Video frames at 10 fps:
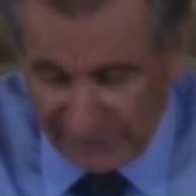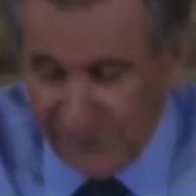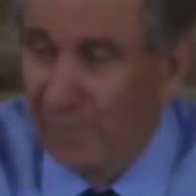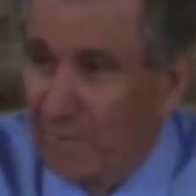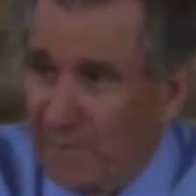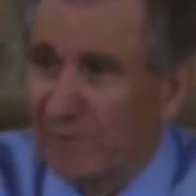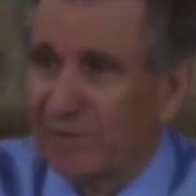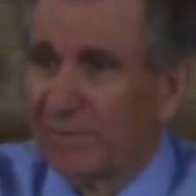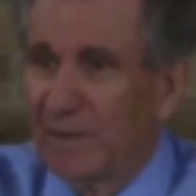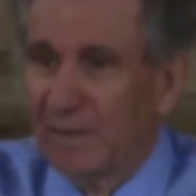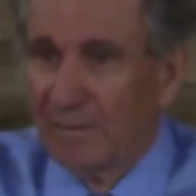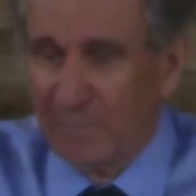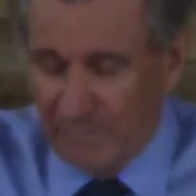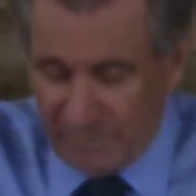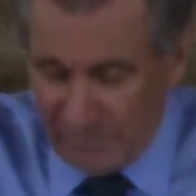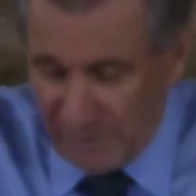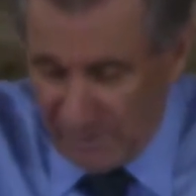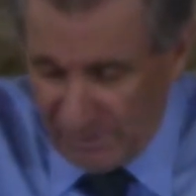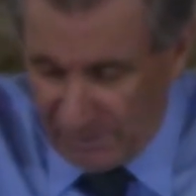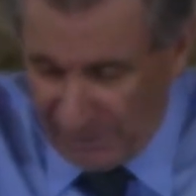you remember
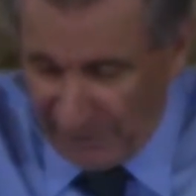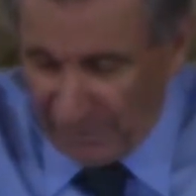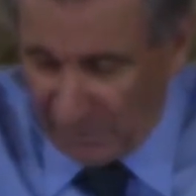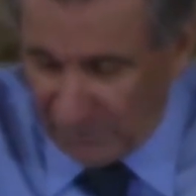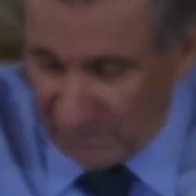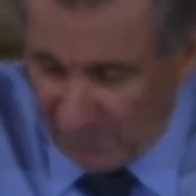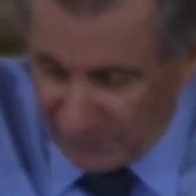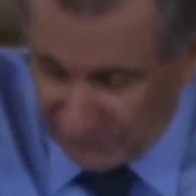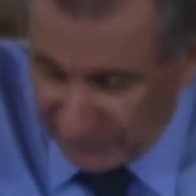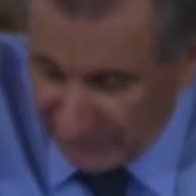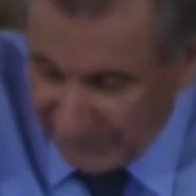the parable, the merchant